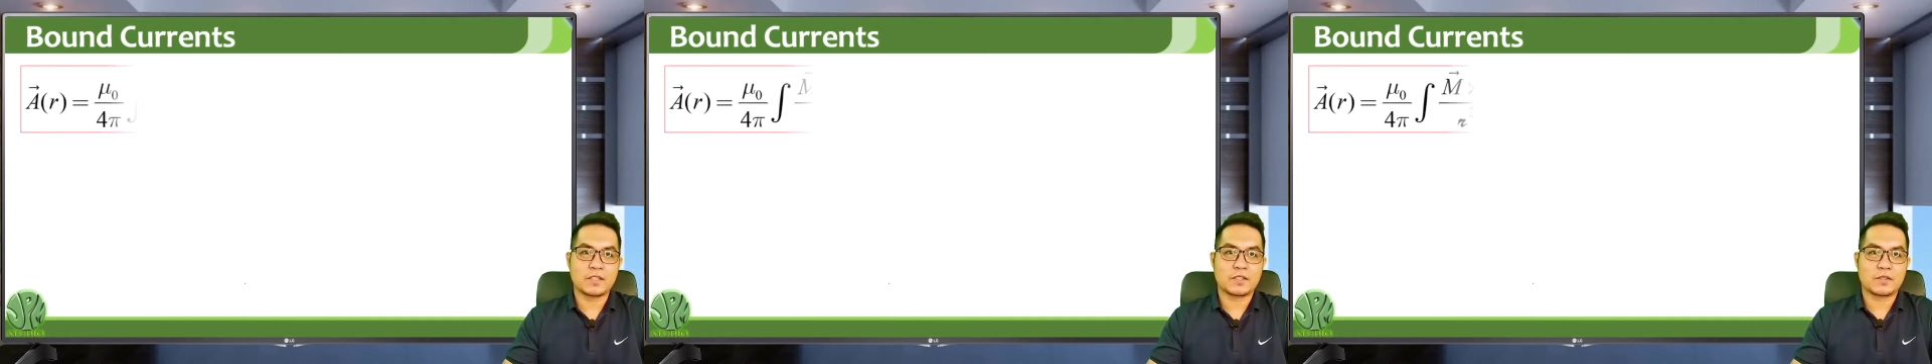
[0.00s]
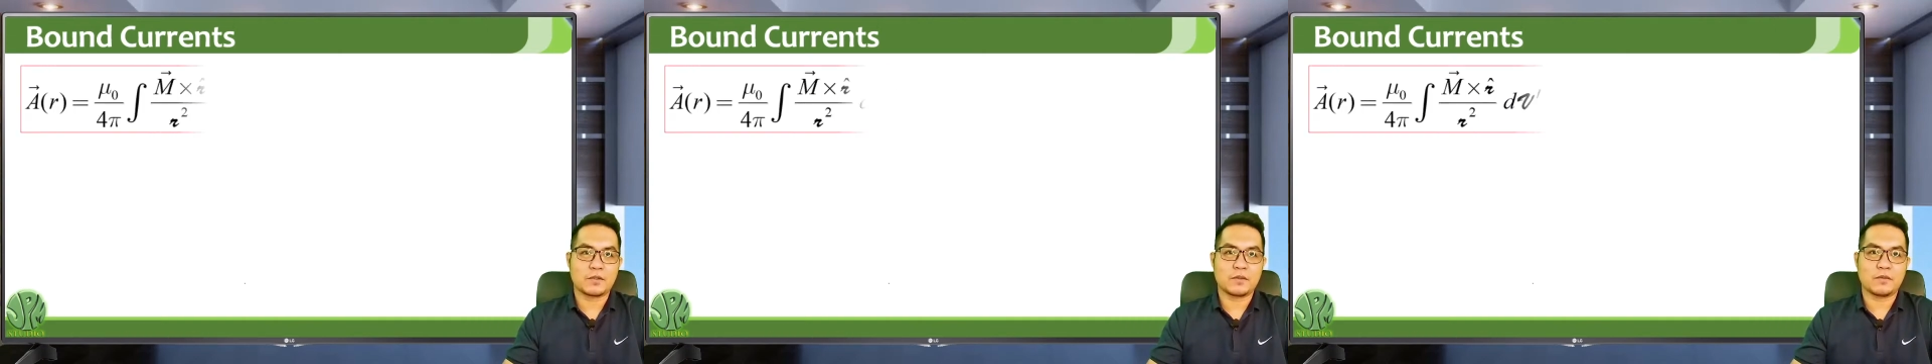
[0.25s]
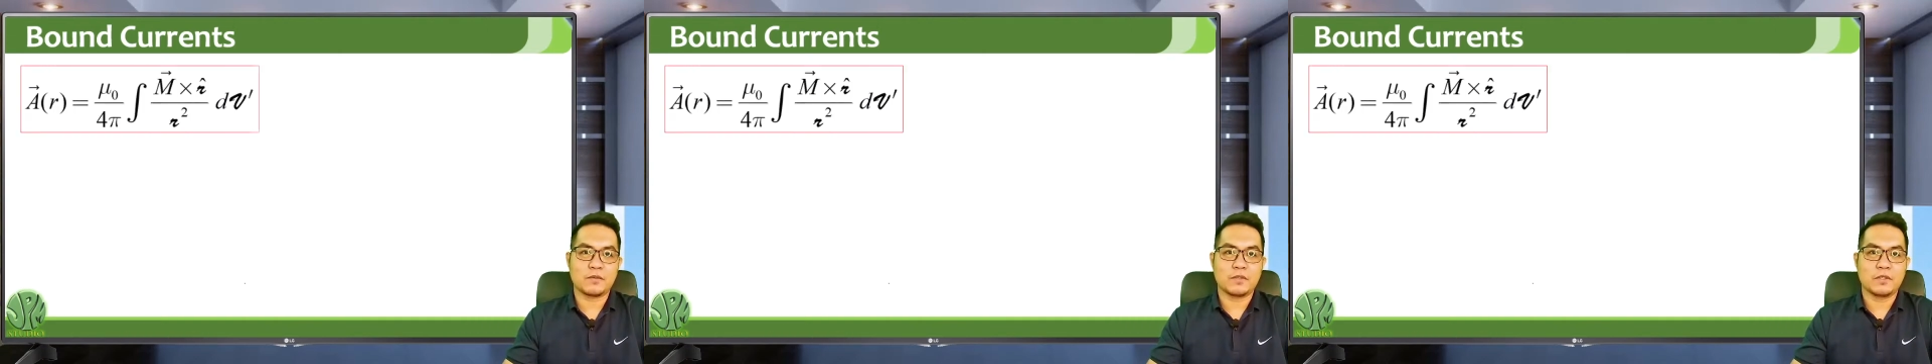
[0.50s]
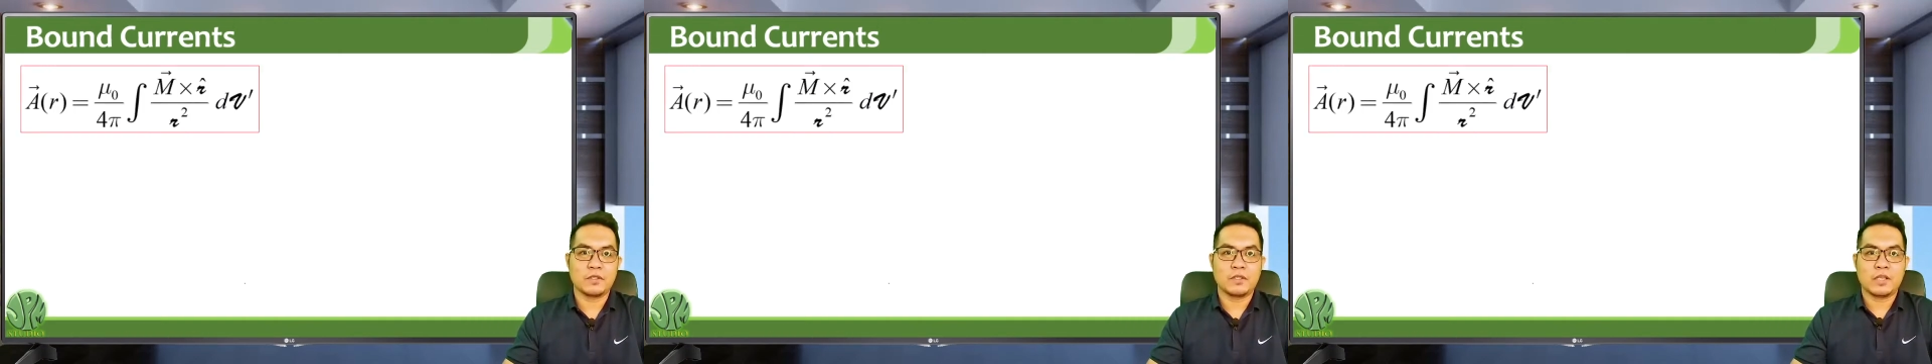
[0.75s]
So
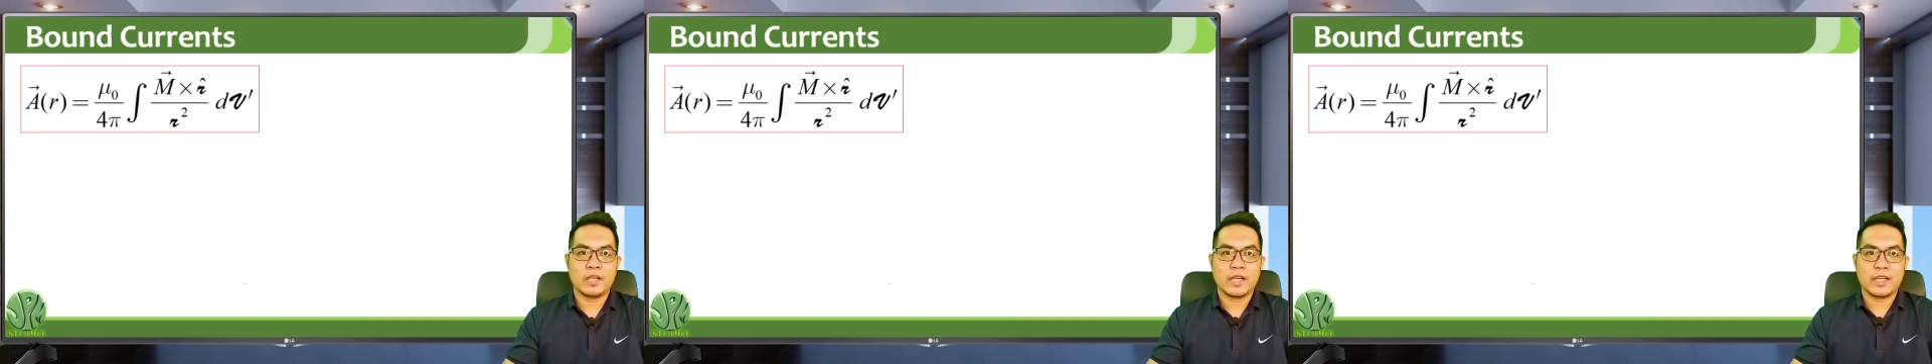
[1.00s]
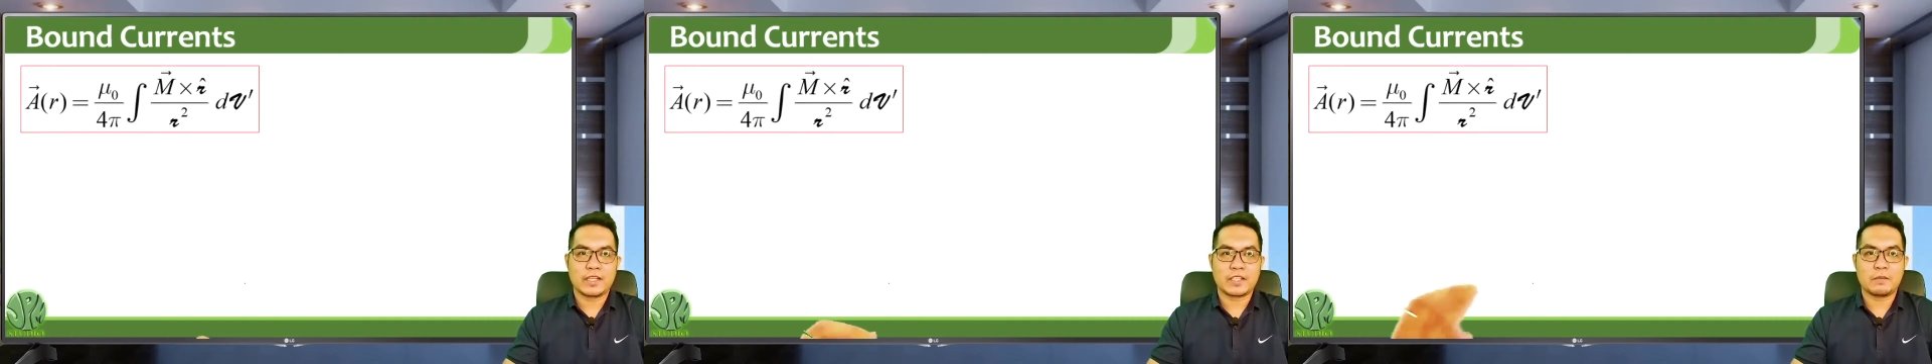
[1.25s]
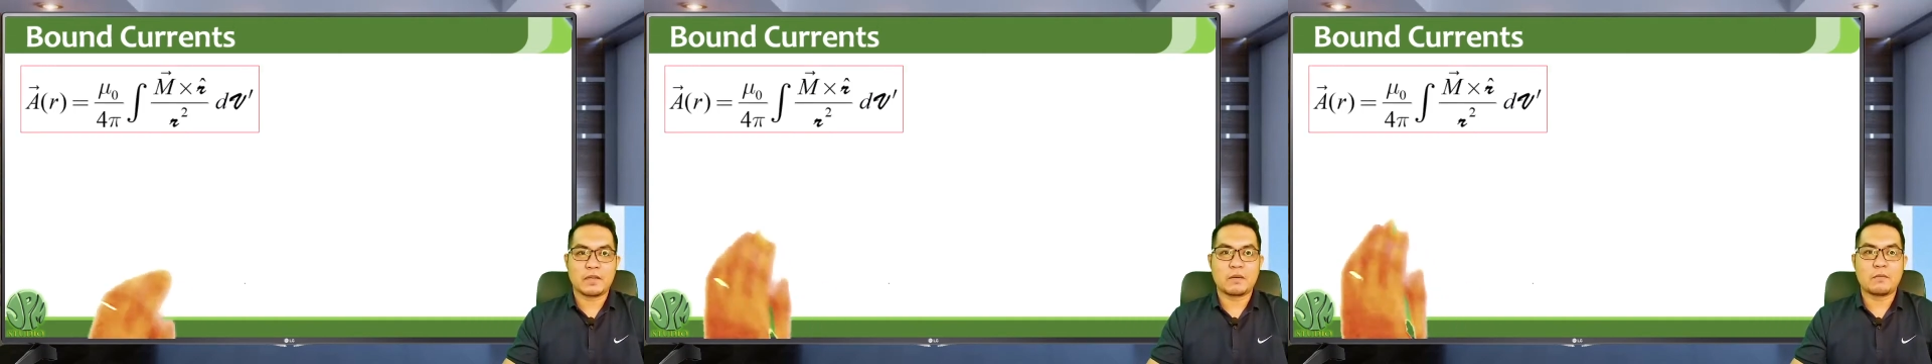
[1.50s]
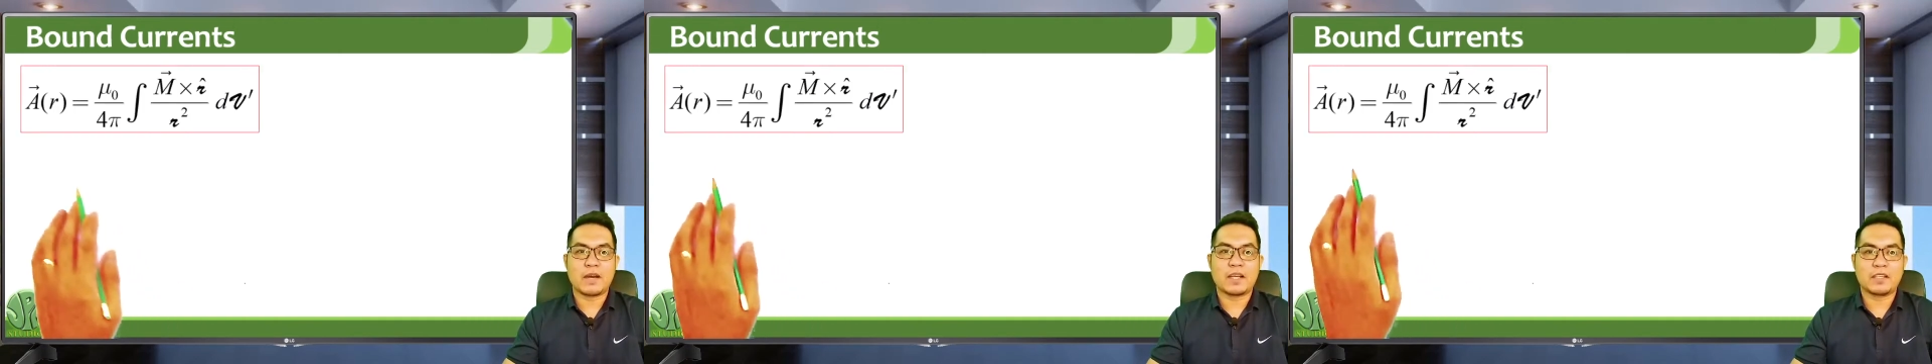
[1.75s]
in a similar
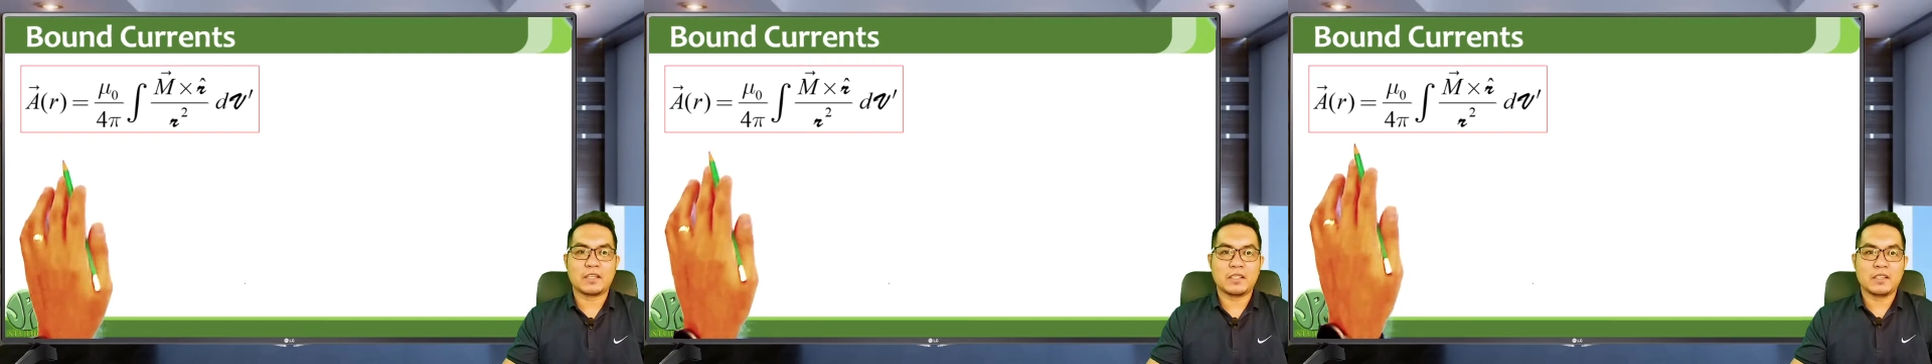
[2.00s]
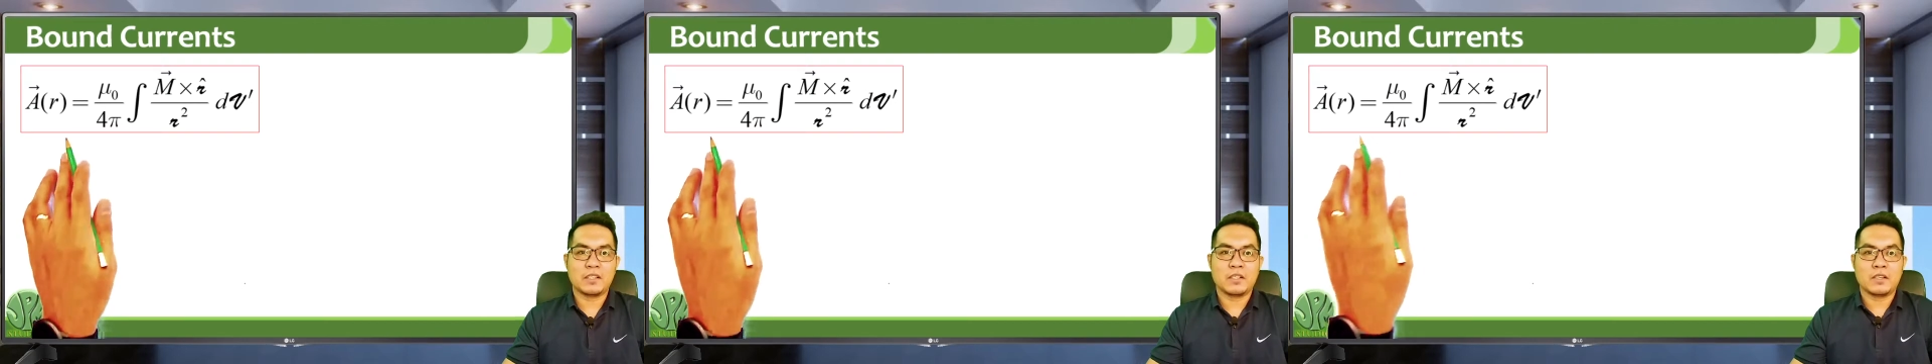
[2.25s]
manner,